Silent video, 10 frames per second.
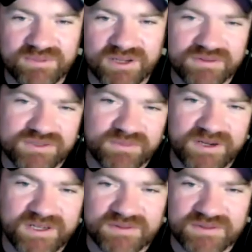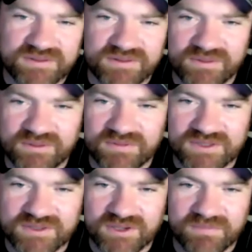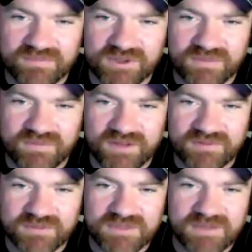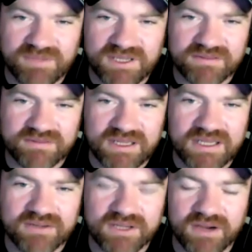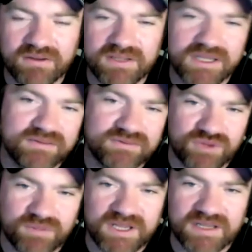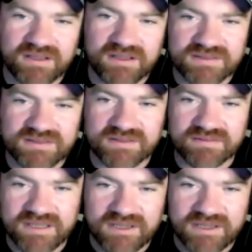Christian Moraes was thought of as a top five, top 10 pick a year ago, and then dropped down the list, and